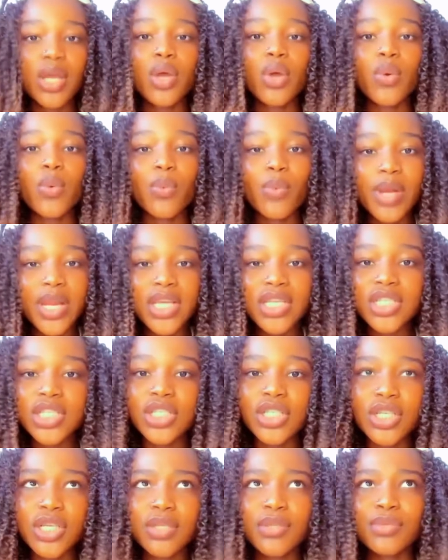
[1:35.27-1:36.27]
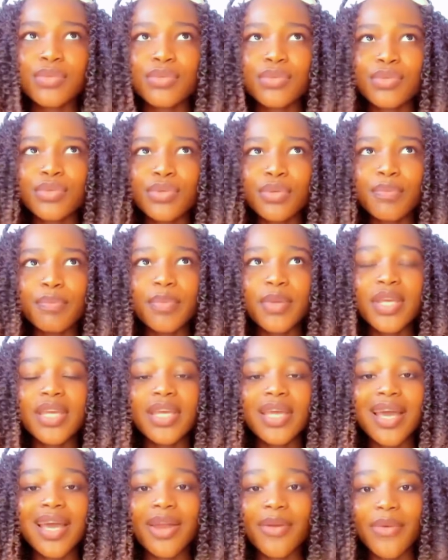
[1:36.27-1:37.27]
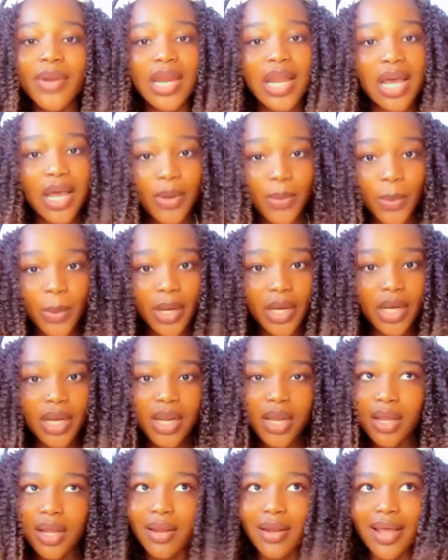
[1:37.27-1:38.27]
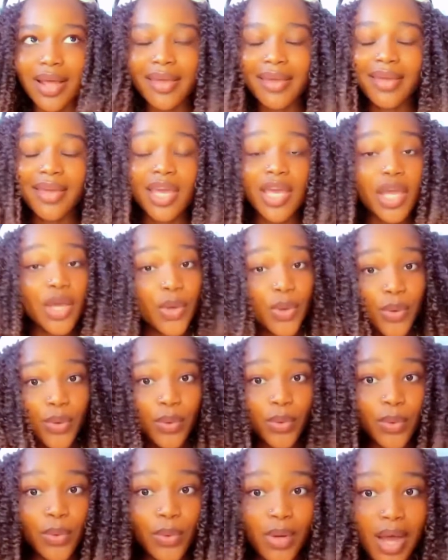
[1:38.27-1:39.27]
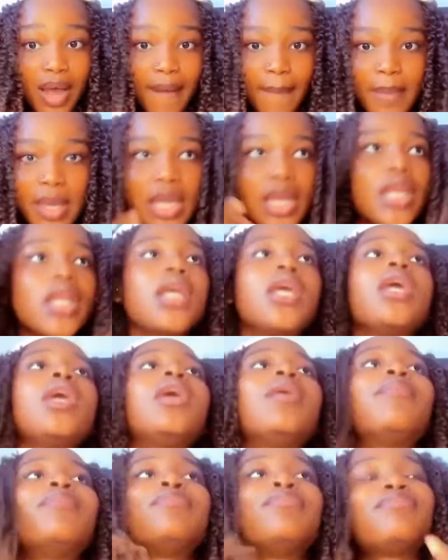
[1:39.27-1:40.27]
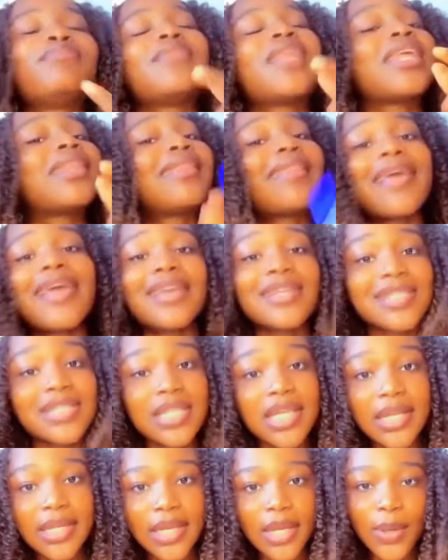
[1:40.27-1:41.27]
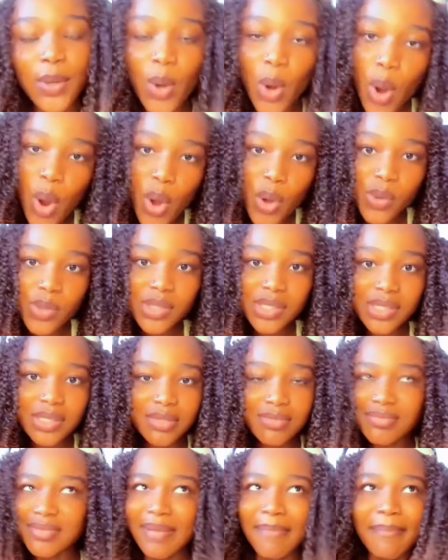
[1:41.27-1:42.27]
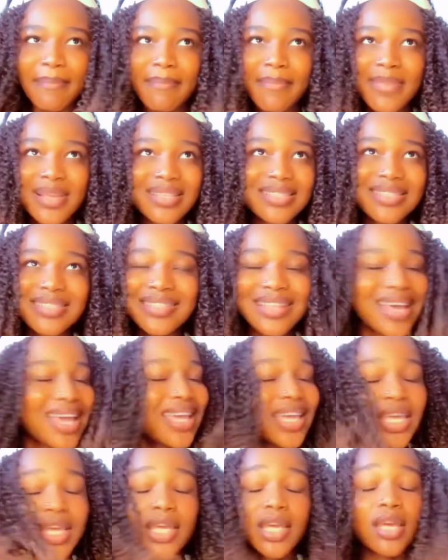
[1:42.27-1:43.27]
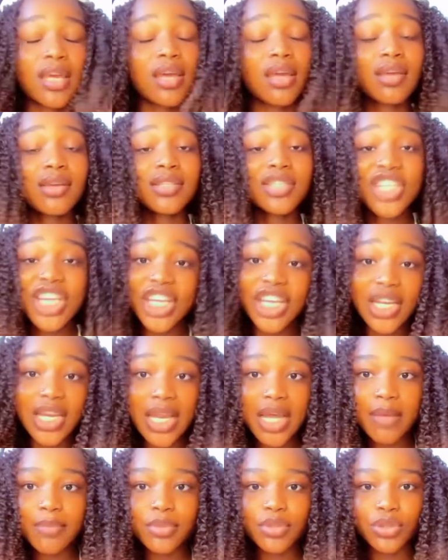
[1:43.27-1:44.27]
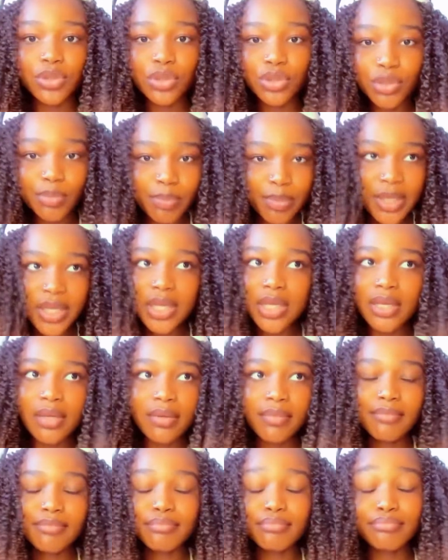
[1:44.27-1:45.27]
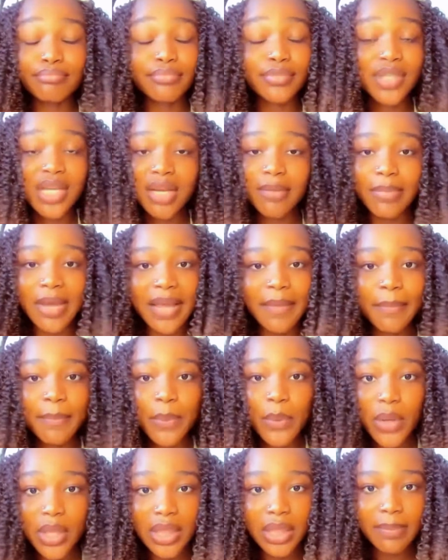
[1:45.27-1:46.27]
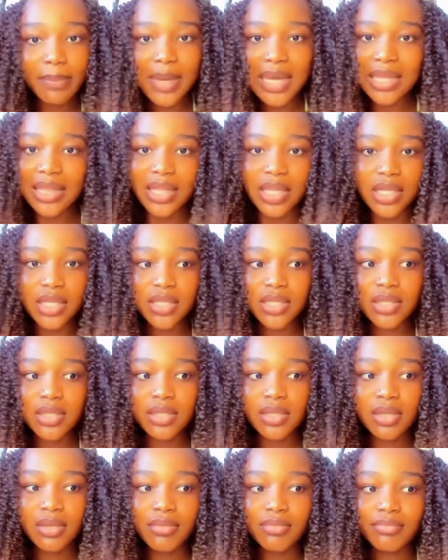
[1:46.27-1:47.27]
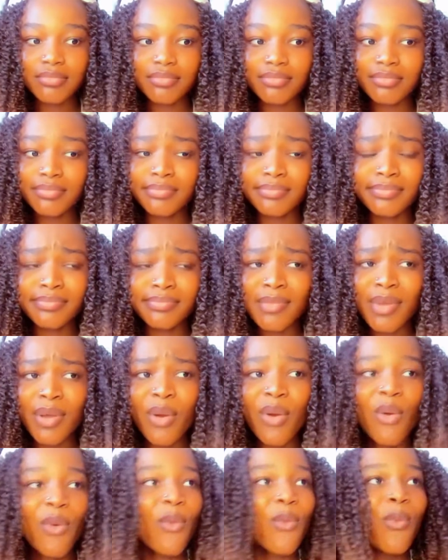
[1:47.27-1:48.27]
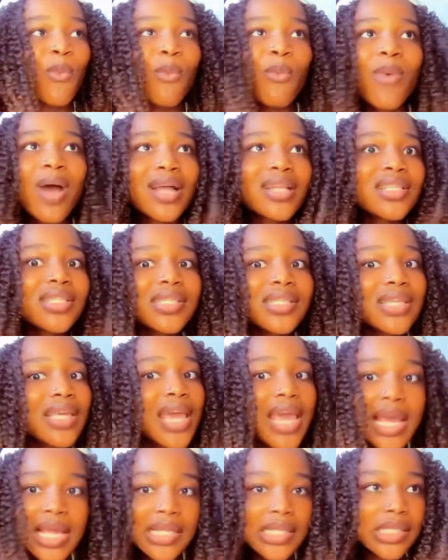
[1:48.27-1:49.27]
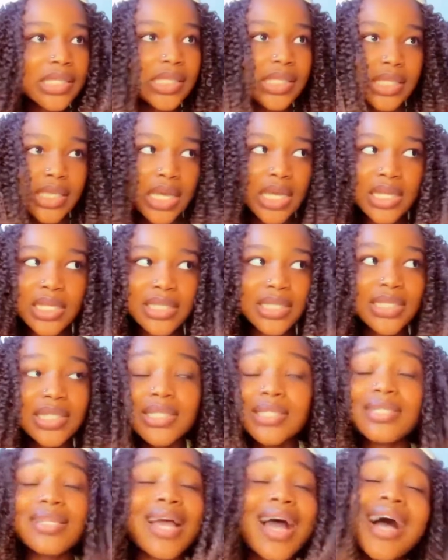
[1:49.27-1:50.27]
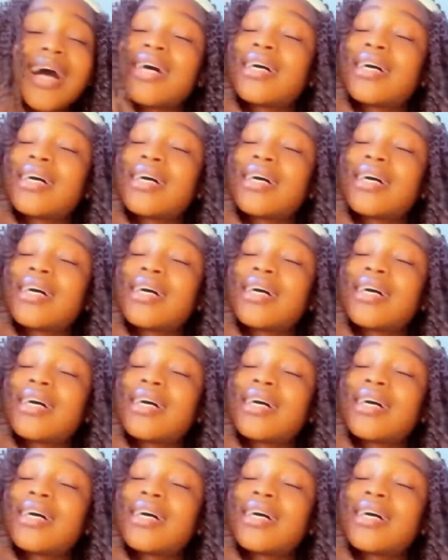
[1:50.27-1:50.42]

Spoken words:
Relationship should be 100-100, like equal. I mean, the texting, the calls, the mess, like checking up should be done by both partners. One can't take that